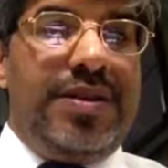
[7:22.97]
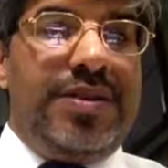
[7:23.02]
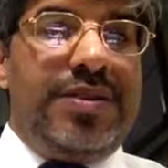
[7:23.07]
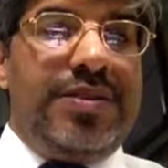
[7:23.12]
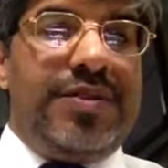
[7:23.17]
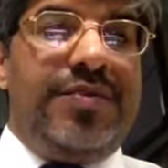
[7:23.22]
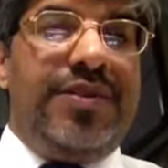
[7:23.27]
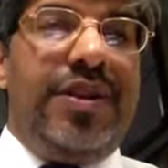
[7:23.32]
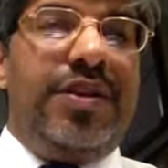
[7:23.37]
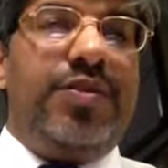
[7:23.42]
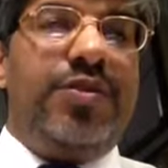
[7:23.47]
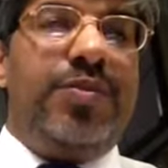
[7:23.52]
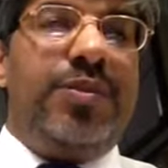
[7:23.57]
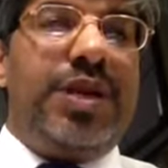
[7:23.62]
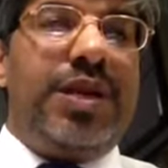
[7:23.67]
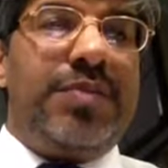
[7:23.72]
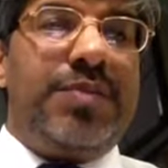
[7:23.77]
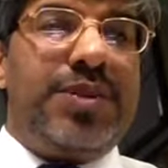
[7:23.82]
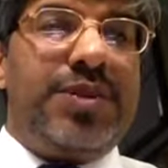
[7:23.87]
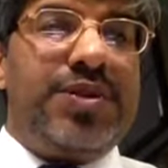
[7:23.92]
So we have to
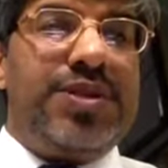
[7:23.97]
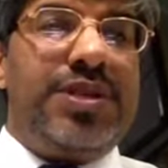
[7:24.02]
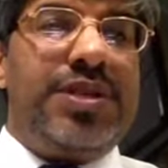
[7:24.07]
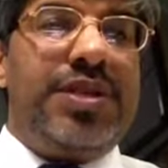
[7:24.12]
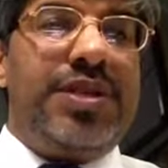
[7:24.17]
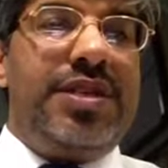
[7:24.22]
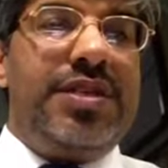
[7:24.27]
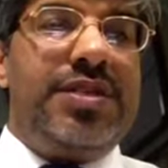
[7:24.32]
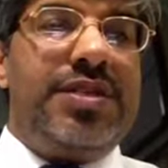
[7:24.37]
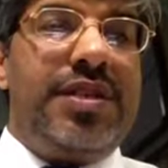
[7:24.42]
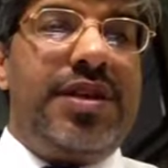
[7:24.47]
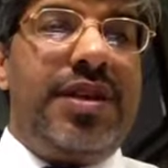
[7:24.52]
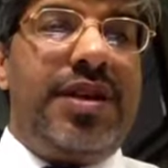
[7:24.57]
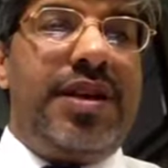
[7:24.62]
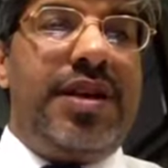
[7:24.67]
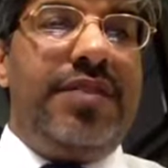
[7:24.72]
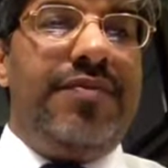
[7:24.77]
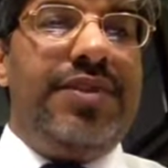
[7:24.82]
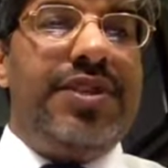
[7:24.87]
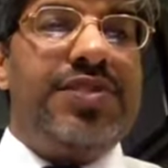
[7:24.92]
make procedures
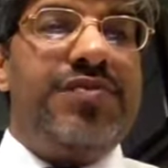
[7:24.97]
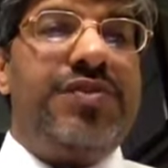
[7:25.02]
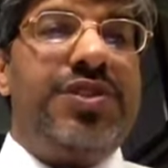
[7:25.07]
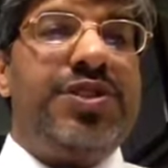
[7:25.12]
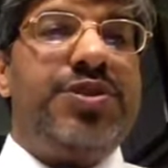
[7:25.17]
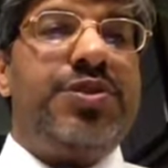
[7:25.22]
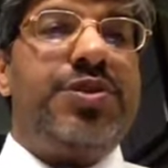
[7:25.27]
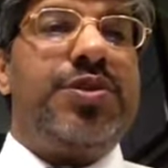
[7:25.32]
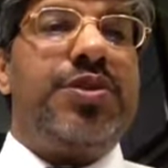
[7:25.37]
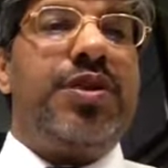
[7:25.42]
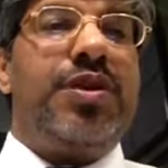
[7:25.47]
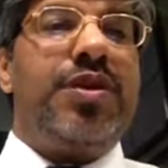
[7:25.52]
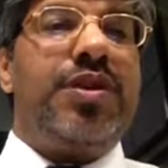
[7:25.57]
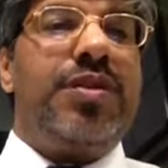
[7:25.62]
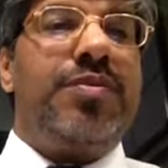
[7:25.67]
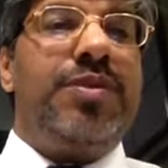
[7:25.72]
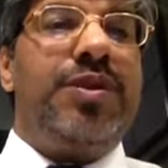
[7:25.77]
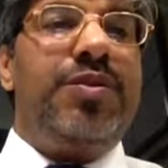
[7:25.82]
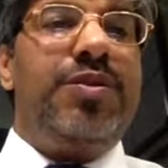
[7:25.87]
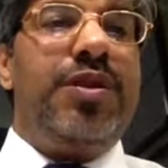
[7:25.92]
in which we should talk
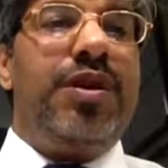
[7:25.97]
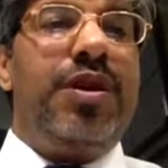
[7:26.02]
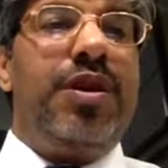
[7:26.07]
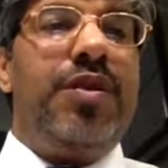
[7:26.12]
about